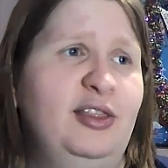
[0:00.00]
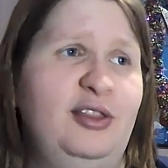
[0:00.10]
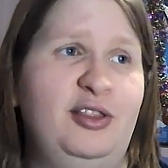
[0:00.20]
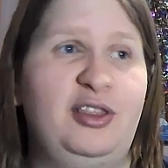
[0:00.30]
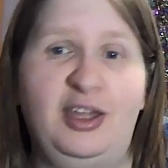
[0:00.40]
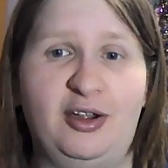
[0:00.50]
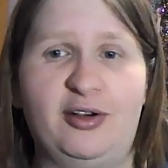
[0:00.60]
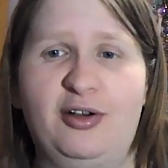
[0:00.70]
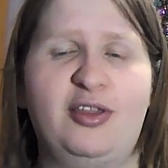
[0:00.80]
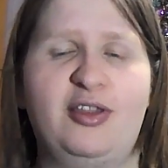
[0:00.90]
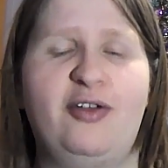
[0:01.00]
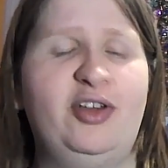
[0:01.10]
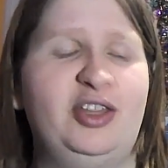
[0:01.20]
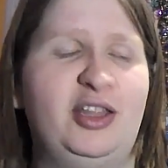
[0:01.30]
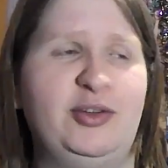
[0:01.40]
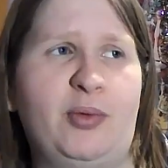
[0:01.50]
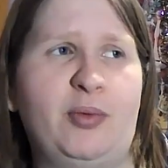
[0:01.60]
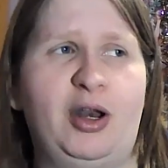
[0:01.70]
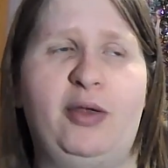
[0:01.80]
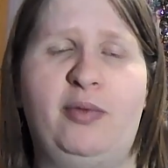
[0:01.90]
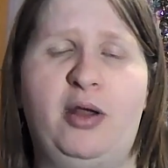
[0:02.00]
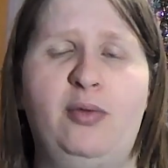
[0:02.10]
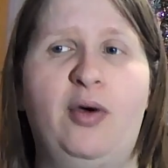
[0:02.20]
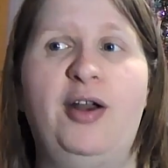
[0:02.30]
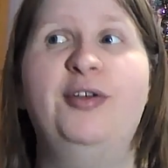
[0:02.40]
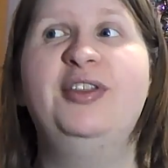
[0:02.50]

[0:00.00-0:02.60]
the deer and stuff like that that were running around Wano.